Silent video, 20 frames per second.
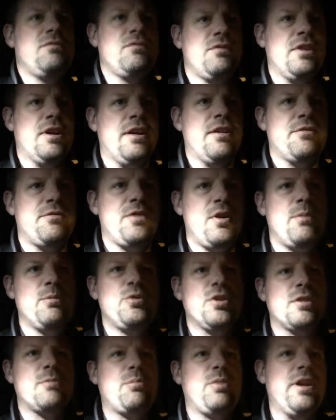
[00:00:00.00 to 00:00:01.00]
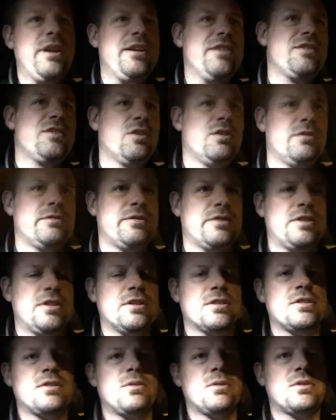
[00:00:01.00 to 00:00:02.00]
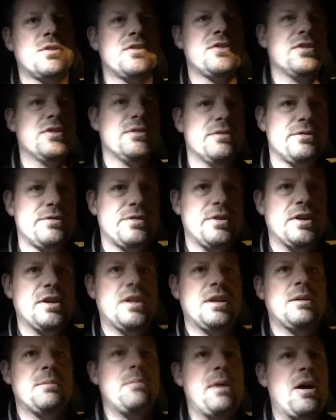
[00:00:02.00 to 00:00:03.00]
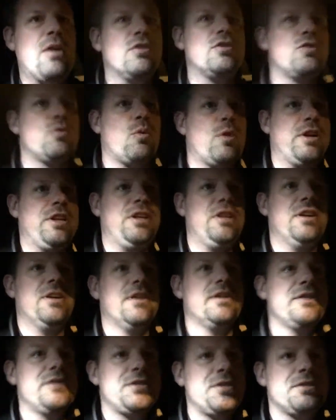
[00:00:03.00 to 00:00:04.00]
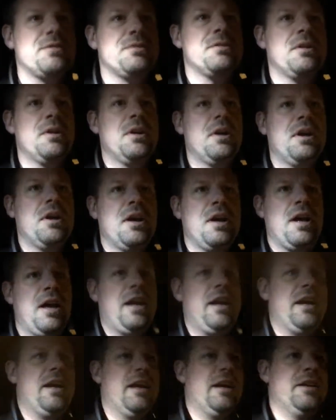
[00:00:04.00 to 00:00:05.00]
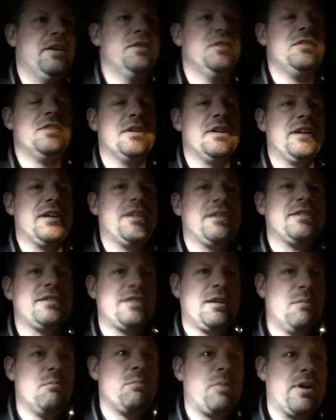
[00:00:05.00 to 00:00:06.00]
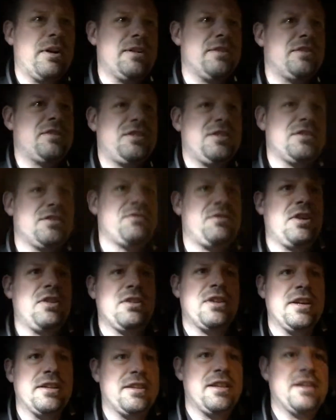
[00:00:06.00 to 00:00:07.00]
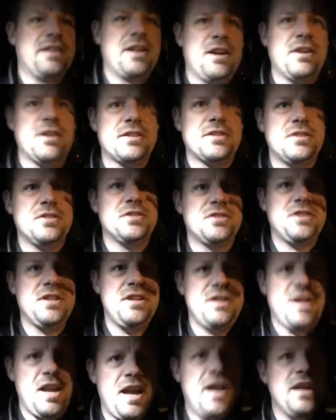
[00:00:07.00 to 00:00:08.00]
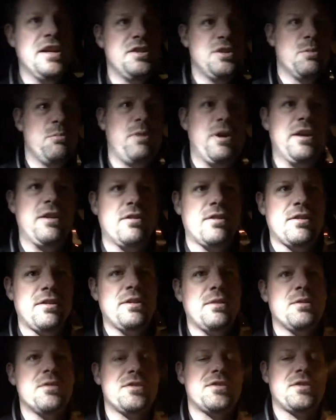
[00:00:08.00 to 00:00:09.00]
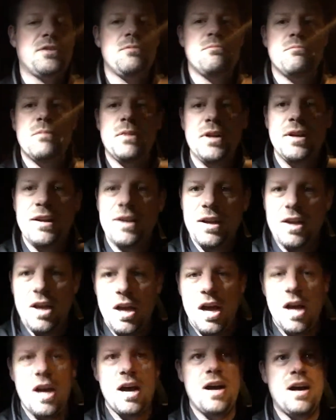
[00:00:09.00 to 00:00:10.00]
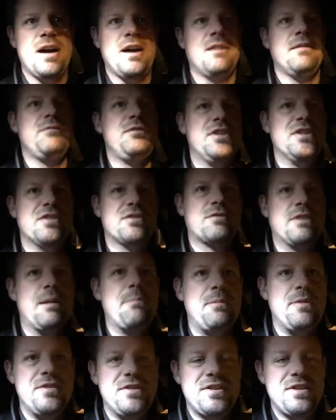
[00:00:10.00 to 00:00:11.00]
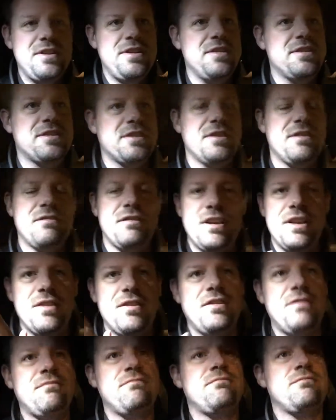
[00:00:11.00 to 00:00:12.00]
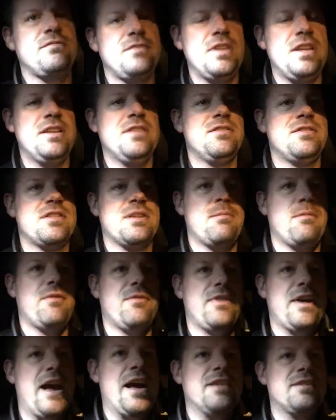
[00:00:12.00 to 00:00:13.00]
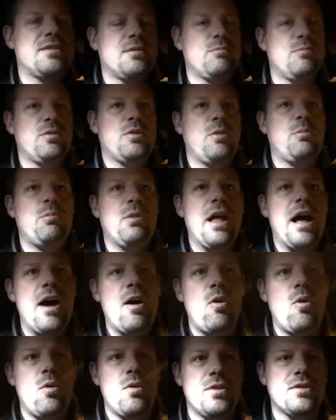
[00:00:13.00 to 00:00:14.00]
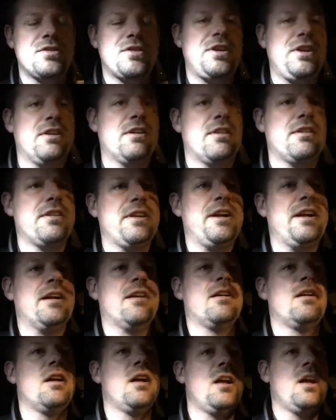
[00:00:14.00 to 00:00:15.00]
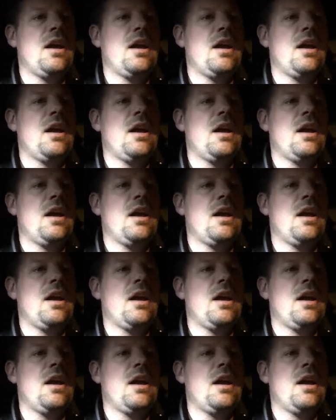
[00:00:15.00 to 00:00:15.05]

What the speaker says: The film took place over a course of about 20 years, and some parts just felt like the characters didn't age a bit, or there was some discrepancies in some of that, some little plot holes here or there.